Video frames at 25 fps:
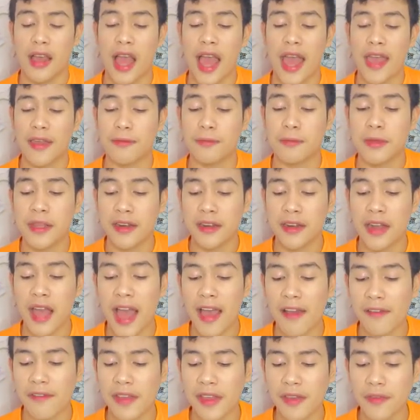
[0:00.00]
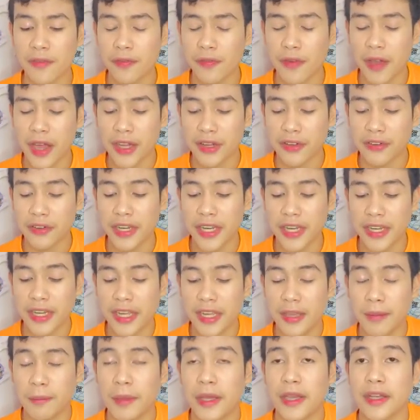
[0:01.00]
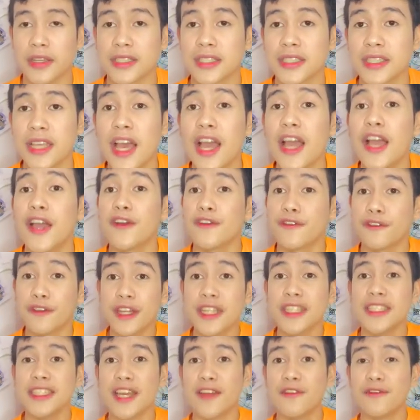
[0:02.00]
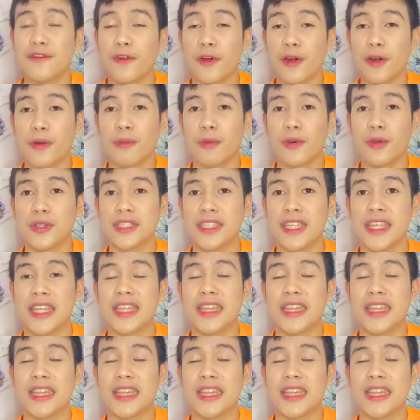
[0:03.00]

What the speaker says: I've been having fun reading because first and foremost,